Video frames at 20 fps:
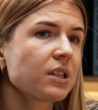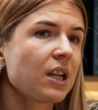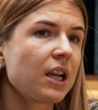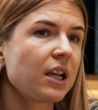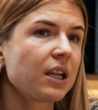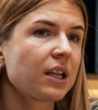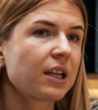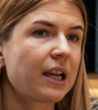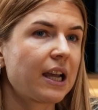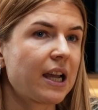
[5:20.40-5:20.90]

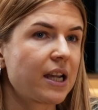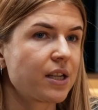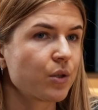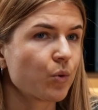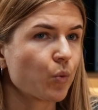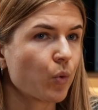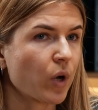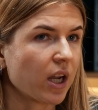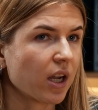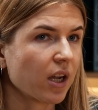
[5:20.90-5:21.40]
like
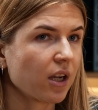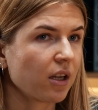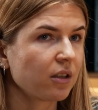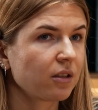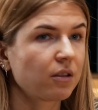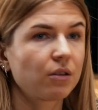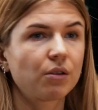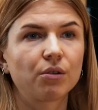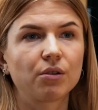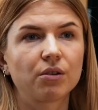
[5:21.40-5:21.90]
SEO Ranking
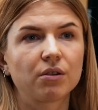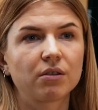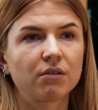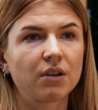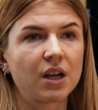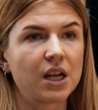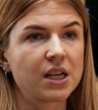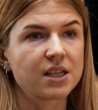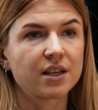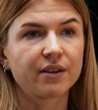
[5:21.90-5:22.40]
or
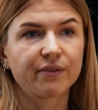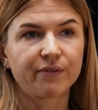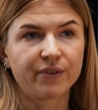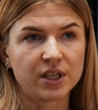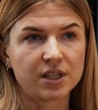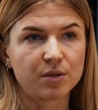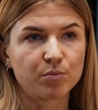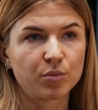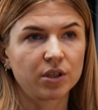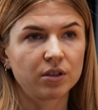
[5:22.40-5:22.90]
SEO
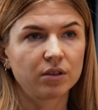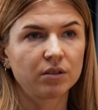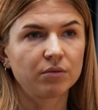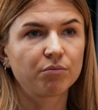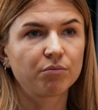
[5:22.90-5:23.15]
Visible